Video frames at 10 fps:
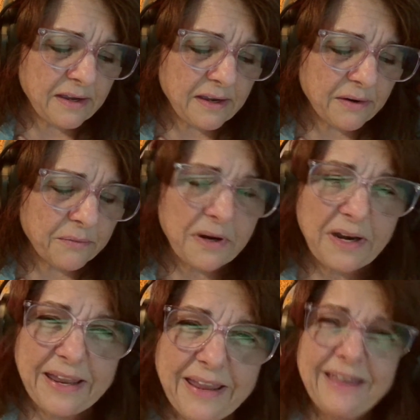
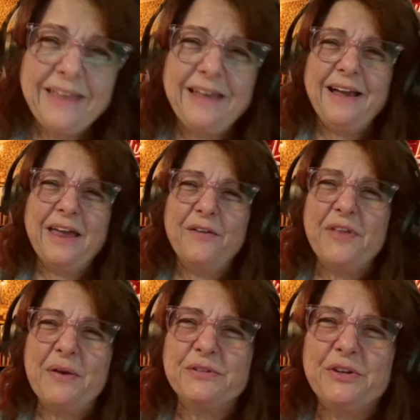really, I don't know if
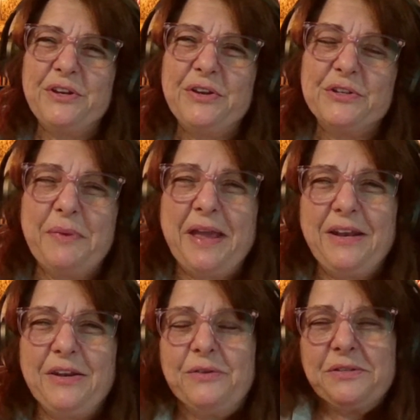that was good news or bad
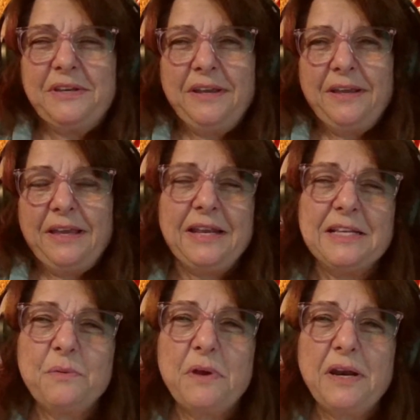news. It
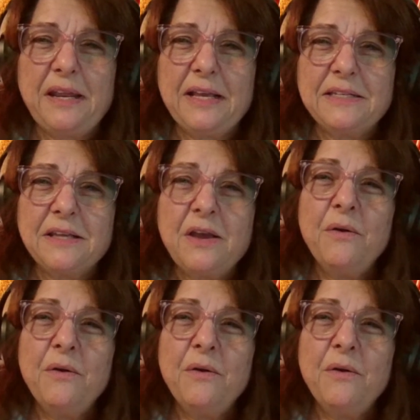is what it is.